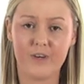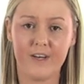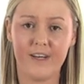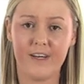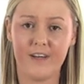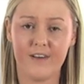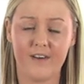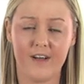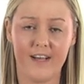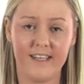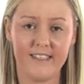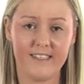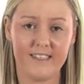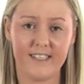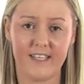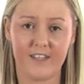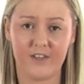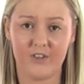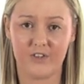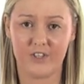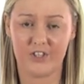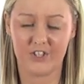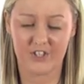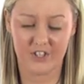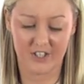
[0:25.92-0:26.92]
really nice
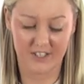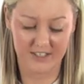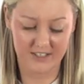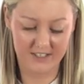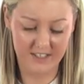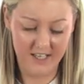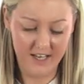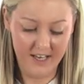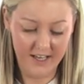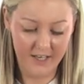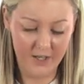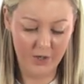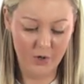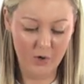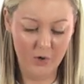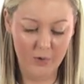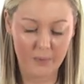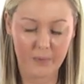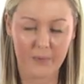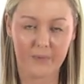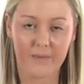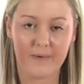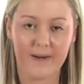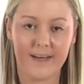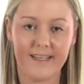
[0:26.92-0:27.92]
technologies
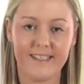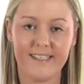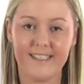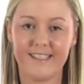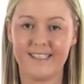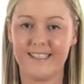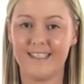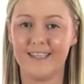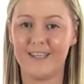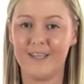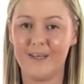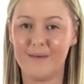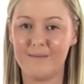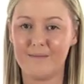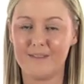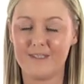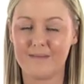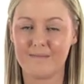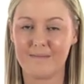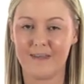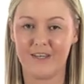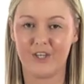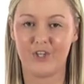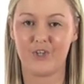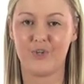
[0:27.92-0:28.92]
incorporated in them
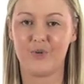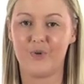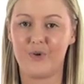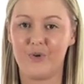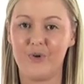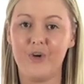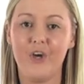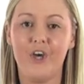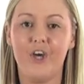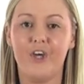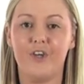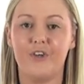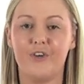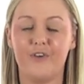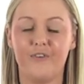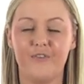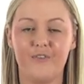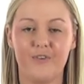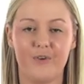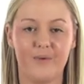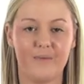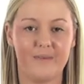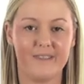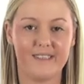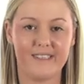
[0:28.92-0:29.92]
to make sure your
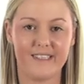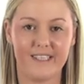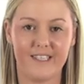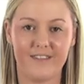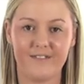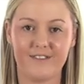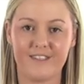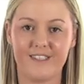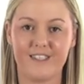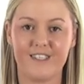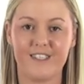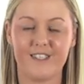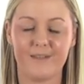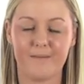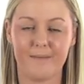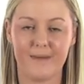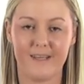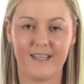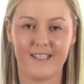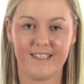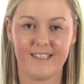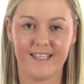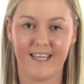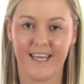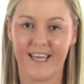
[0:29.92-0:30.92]
foot receives the
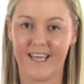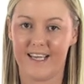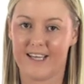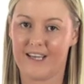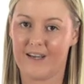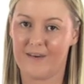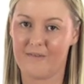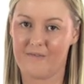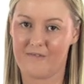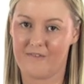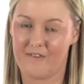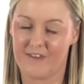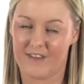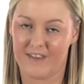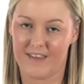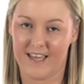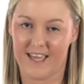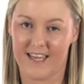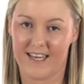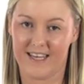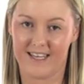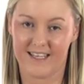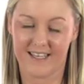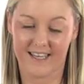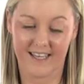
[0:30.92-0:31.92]
stability and comfort
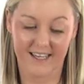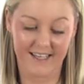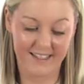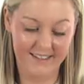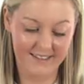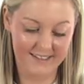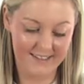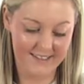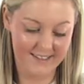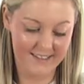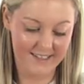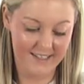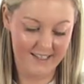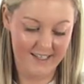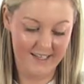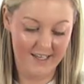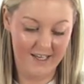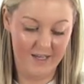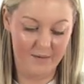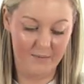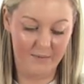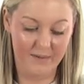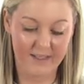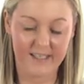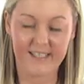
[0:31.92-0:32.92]
that it needs.
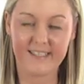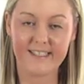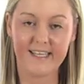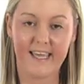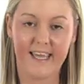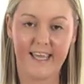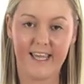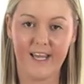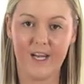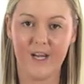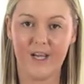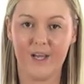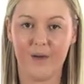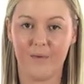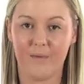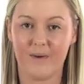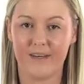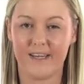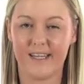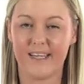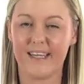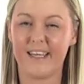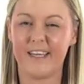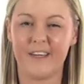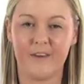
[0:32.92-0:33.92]
I'm going to take a look at
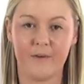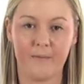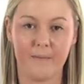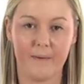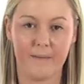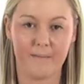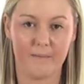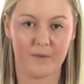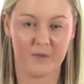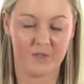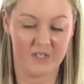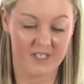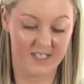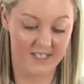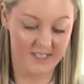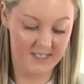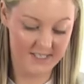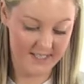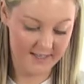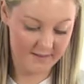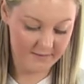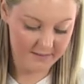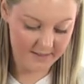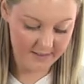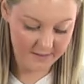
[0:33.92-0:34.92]
one in a little bit more
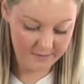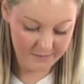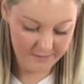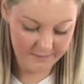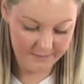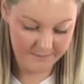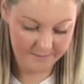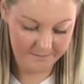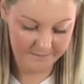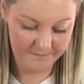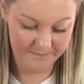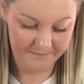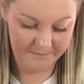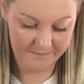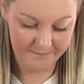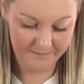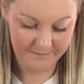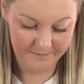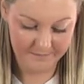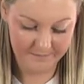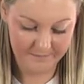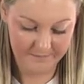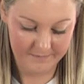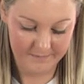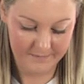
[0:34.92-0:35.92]
detail now.
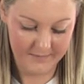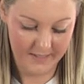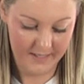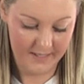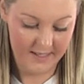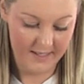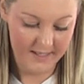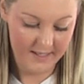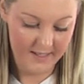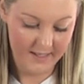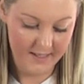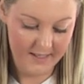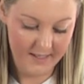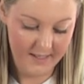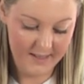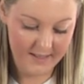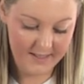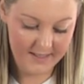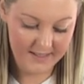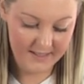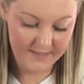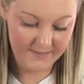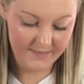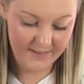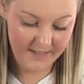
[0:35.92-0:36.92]

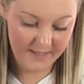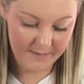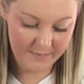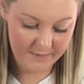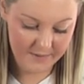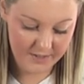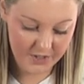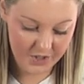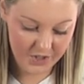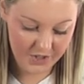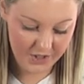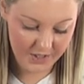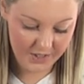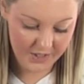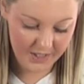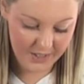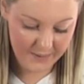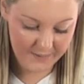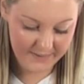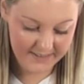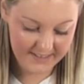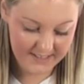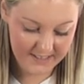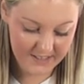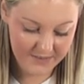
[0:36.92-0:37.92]
First thing I want to show
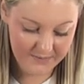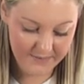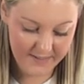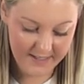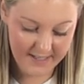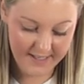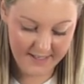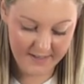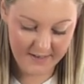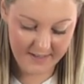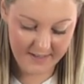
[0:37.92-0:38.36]
you is this really